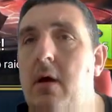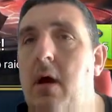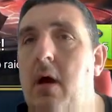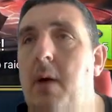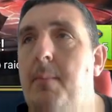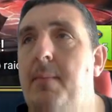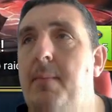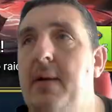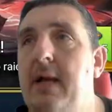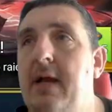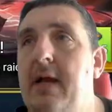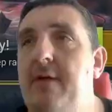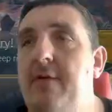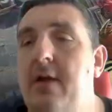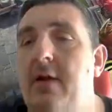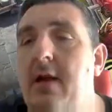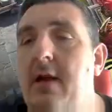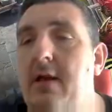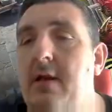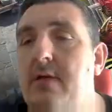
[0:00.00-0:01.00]
Believe that
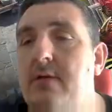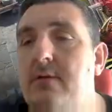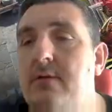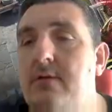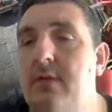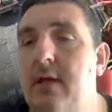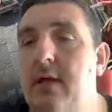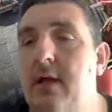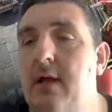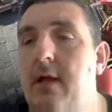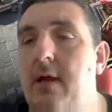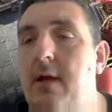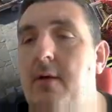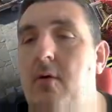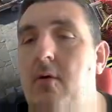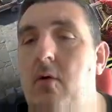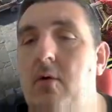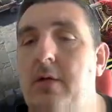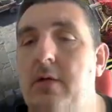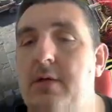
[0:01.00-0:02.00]
it is. Yeah,
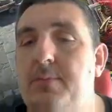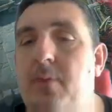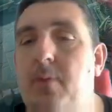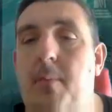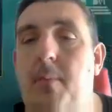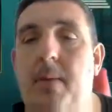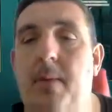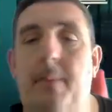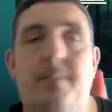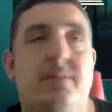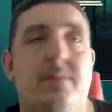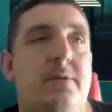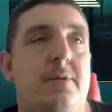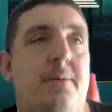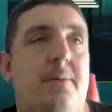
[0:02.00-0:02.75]
all these pop-ups.